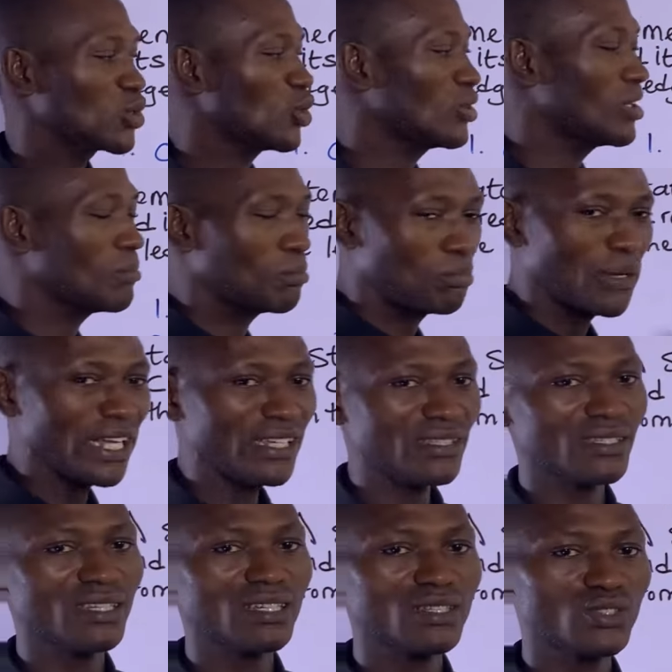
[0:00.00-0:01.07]
So the
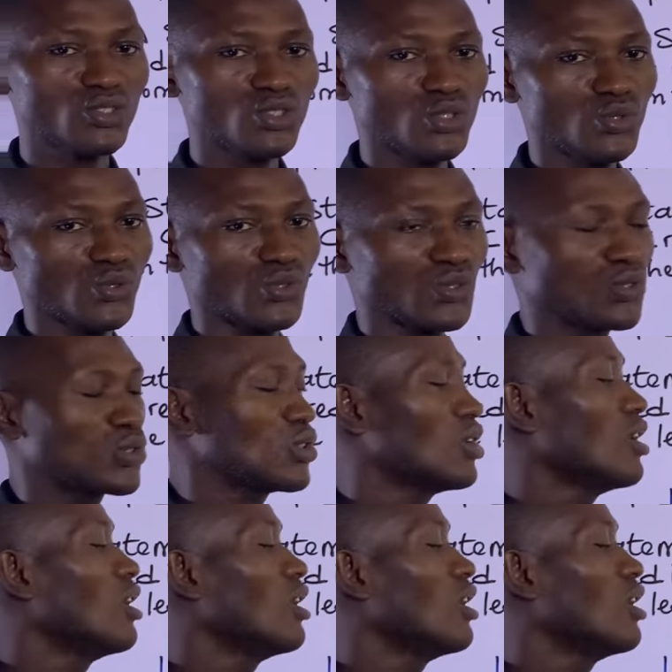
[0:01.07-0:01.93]
basic use